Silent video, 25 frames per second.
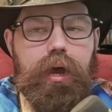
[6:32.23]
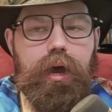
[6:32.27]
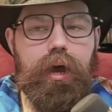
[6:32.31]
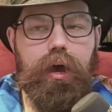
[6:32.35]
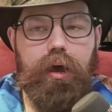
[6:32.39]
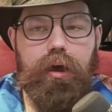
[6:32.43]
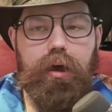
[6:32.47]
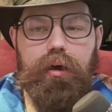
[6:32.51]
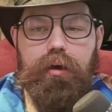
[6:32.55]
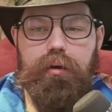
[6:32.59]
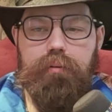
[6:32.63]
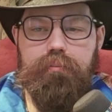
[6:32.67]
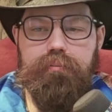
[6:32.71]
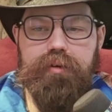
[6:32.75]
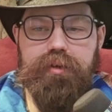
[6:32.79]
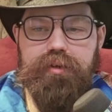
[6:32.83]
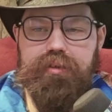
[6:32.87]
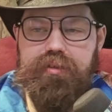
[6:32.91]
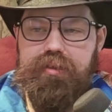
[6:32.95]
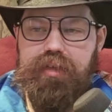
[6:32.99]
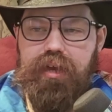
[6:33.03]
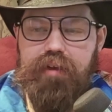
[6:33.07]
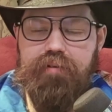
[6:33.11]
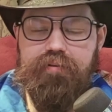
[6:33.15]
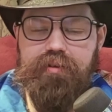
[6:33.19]

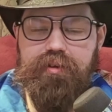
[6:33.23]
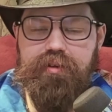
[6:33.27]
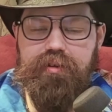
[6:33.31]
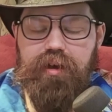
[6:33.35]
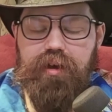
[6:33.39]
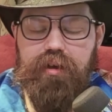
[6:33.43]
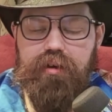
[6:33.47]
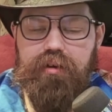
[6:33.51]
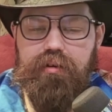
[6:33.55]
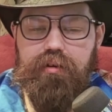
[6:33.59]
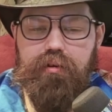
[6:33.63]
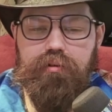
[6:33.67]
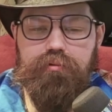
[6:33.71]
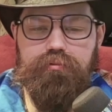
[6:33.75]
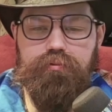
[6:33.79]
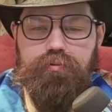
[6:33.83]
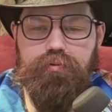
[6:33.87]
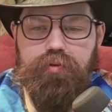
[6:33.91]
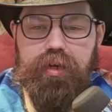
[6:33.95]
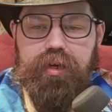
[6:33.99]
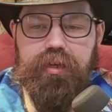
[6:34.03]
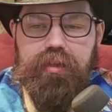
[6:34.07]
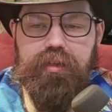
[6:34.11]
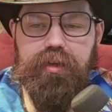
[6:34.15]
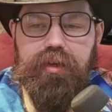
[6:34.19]
Because they've done a
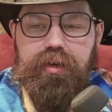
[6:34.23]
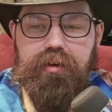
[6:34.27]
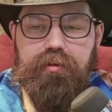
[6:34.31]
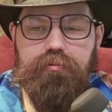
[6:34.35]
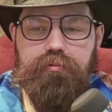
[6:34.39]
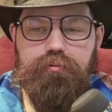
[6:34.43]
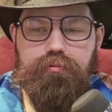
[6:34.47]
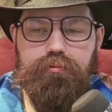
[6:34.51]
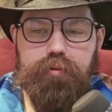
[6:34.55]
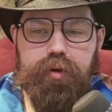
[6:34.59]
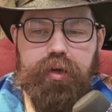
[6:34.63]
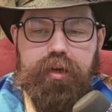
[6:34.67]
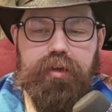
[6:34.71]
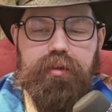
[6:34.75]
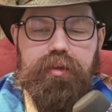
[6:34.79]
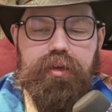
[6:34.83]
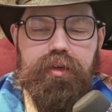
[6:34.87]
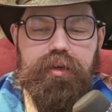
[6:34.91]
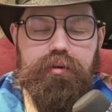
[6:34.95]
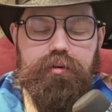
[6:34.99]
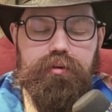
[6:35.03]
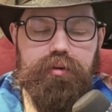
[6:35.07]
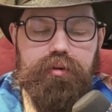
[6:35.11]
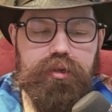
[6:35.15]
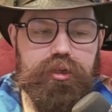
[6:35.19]
really,
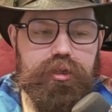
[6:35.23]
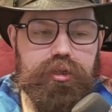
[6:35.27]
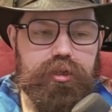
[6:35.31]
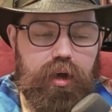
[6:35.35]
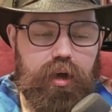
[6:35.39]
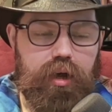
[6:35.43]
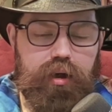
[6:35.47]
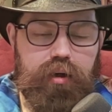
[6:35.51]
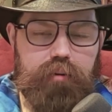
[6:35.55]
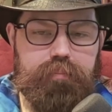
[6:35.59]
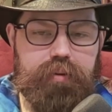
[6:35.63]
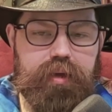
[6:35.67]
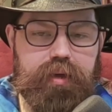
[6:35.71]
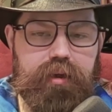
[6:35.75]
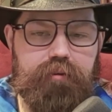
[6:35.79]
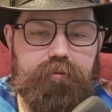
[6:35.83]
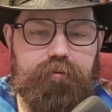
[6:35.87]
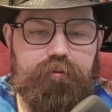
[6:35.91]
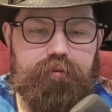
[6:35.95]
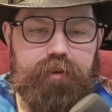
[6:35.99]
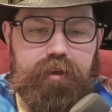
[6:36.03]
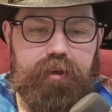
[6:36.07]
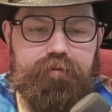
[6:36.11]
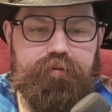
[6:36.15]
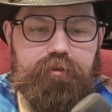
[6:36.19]
really good job being
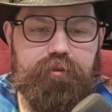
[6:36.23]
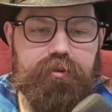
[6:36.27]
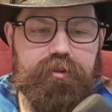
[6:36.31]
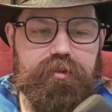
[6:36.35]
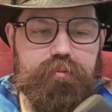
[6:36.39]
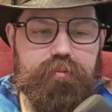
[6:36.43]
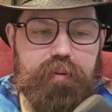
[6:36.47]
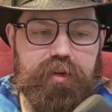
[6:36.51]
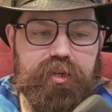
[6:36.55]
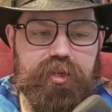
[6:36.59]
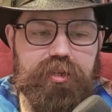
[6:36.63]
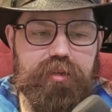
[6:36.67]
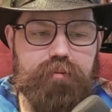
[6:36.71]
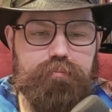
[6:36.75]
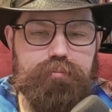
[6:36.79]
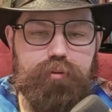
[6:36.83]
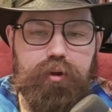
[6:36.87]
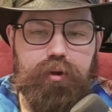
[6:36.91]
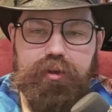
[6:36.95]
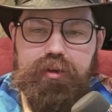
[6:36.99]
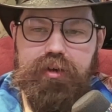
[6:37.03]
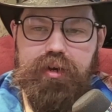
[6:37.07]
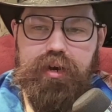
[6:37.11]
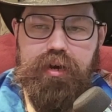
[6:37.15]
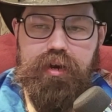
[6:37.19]
faithful, especially
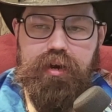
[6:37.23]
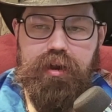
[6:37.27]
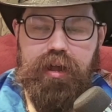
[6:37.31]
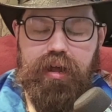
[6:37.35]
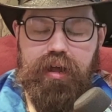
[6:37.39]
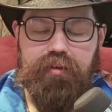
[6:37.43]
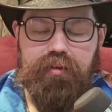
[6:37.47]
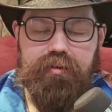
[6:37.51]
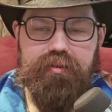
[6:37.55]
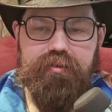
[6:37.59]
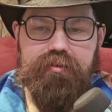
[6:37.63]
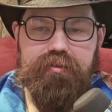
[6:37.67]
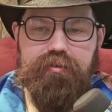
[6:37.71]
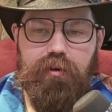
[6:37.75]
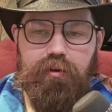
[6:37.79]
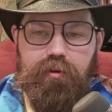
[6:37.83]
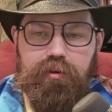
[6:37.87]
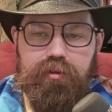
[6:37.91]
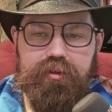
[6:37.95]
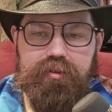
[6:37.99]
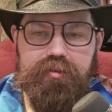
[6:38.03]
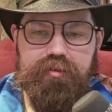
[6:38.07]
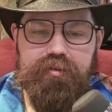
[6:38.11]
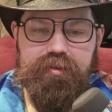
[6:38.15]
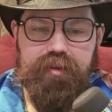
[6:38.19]
Brendan and Alex,
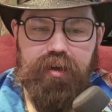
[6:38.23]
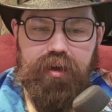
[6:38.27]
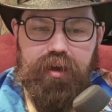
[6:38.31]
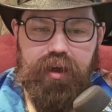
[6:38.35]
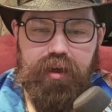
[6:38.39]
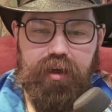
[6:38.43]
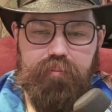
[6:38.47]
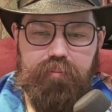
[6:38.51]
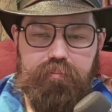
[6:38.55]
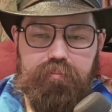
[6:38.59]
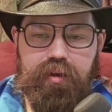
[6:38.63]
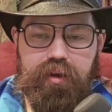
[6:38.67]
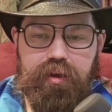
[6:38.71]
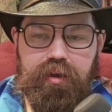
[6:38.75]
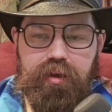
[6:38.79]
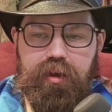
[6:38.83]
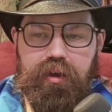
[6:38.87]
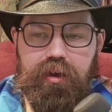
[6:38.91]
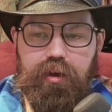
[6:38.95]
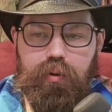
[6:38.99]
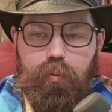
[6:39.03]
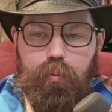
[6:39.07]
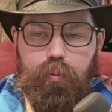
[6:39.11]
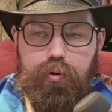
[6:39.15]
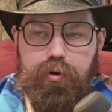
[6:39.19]
all this time,
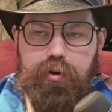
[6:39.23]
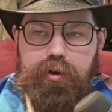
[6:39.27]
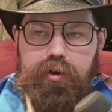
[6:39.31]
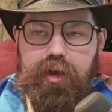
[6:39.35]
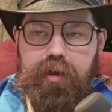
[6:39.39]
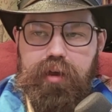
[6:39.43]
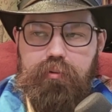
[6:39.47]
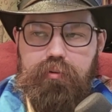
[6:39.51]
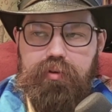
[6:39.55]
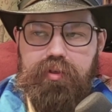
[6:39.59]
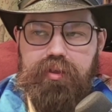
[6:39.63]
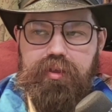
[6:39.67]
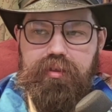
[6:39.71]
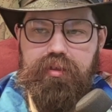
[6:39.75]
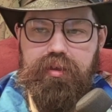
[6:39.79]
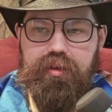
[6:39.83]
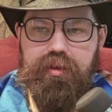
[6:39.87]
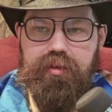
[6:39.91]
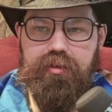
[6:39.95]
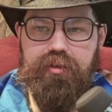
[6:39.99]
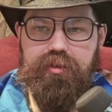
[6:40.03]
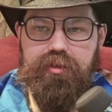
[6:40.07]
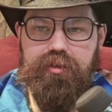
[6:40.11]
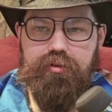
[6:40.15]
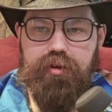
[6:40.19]
working within the
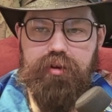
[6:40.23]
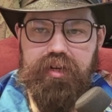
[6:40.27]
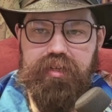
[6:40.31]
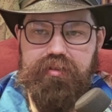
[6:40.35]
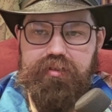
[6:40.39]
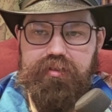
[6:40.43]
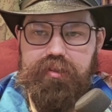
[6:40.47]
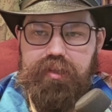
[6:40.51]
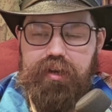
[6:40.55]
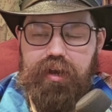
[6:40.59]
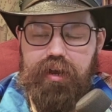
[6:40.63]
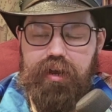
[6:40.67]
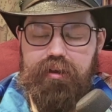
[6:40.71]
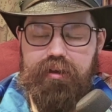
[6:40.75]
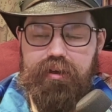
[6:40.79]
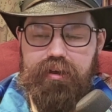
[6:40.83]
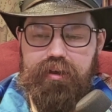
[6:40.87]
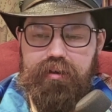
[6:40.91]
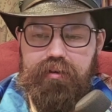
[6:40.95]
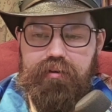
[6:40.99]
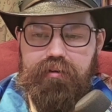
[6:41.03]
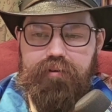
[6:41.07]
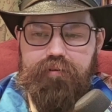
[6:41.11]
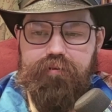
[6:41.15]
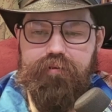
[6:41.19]
constraints that I
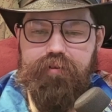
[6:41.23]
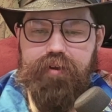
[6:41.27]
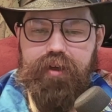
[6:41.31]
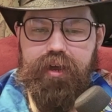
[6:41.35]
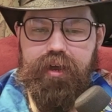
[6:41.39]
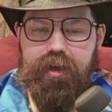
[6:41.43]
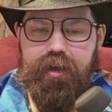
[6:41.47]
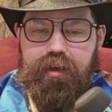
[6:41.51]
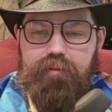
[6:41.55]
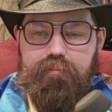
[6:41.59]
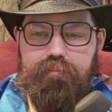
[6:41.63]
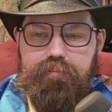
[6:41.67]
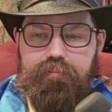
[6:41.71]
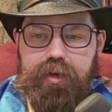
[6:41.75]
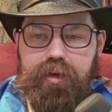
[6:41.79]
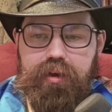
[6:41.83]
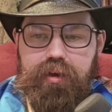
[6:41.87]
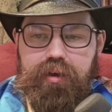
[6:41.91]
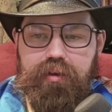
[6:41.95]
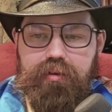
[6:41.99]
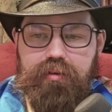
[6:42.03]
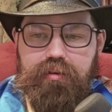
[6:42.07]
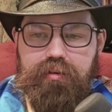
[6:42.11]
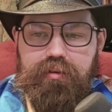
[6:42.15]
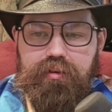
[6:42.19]
give and
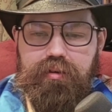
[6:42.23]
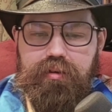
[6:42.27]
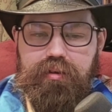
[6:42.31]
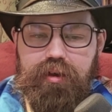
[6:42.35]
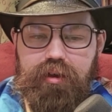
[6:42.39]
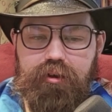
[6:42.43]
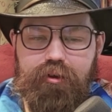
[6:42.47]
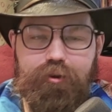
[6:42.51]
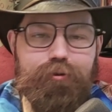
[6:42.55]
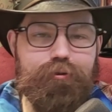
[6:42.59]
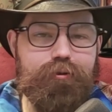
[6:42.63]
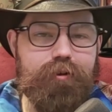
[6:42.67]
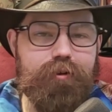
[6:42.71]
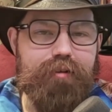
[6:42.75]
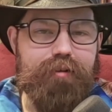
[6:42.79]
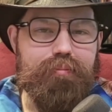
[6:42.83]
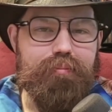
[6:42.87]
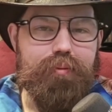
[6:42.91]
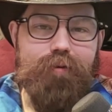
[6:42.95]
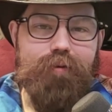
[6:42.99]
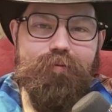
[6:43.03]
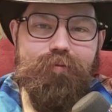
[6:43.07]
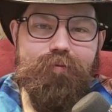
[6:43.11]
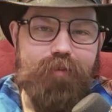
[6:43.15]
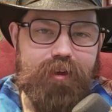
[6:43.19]
being
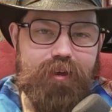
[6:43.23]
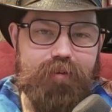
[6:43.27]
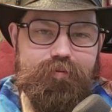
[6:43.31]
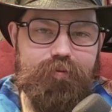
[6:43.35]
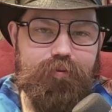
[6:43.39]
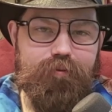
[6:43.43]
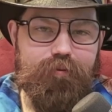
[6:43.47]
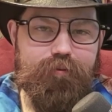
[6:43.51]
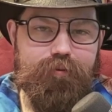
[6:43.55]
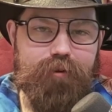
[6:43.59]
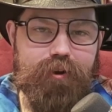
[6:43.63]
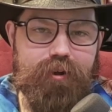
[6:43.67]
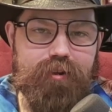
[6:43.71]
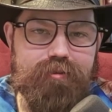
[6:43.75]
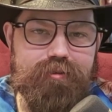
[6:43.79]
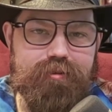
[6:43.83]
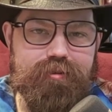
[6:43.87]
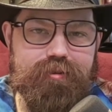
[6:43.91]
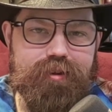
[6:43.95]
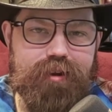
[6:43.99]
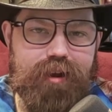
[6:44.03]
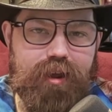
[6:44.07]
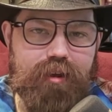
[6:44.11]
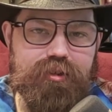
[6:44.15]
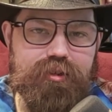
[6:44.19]
incredibly faithful
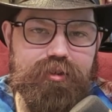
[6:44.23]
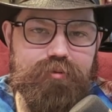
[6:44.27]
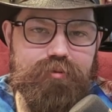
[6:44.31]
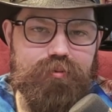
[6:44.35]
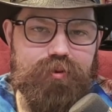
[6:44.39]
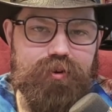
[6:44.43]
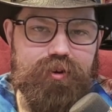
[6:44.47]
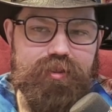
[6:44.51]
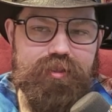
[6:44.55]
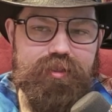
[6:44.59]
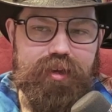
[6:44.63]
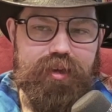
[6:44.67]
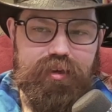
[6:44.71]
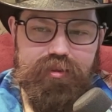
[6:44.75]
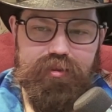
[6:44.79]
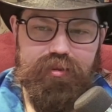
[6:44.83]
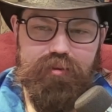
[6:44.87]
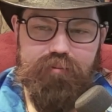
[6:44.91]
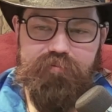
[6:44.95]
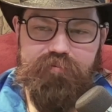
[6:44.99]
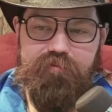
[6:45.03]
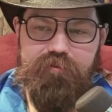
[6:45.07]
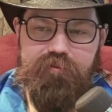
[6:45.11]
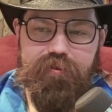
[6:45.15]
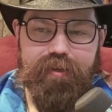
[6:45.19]
friends. And I just want to thank
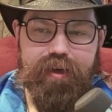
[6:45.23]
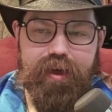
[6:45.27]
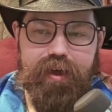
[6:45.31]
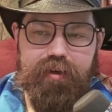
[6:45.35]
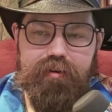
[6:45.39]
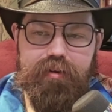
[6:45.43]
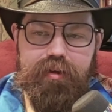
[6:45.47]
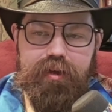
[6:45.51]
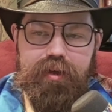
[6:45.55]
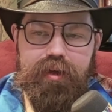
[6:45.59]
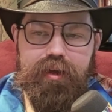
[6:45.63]
them for that.